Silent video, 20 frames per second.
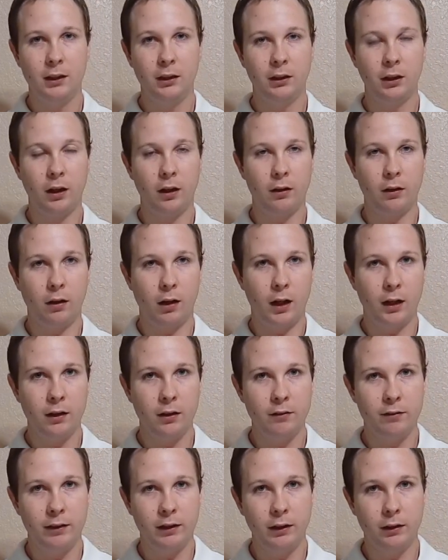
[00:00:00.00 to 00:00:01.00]
Check out our
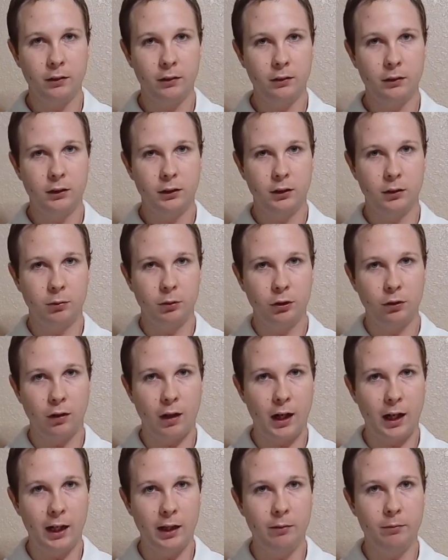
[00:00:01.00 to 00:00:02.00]
other videos,
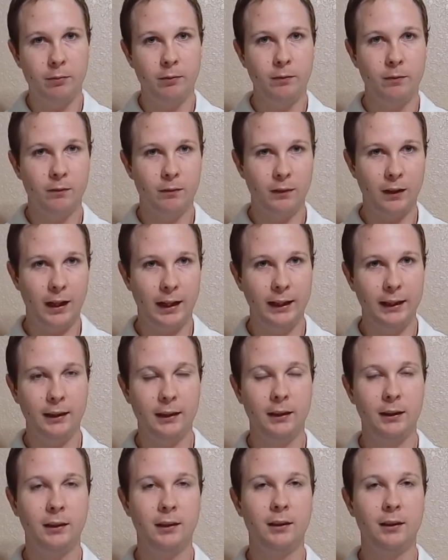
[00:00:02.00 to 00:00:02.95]
subscribe, like,